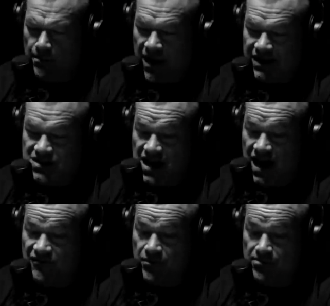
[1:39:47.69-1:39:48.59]
by his
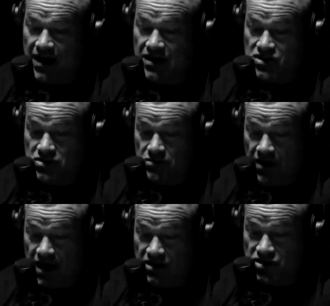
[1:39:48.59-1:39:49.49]
staff, by his,
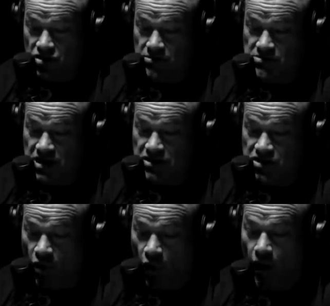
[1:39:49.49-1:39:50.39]
by his
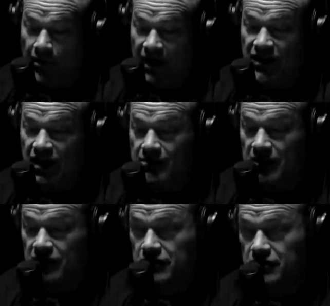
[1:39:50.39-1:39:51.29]
circumstances, or by the
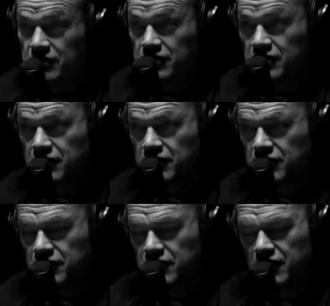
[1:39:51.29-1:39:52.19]
enemy.
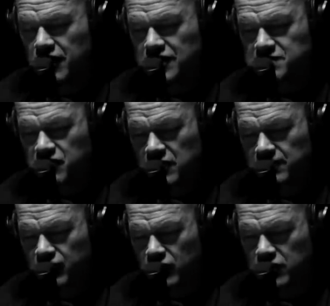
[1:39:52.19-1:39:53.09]
That's pretty
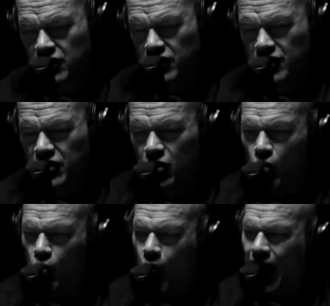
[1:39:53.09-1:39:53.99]
important.
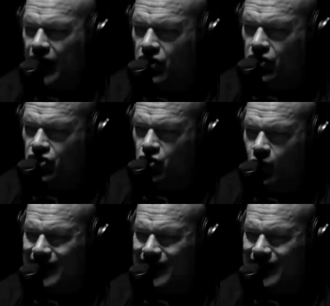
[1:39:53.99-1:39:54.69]
Why are you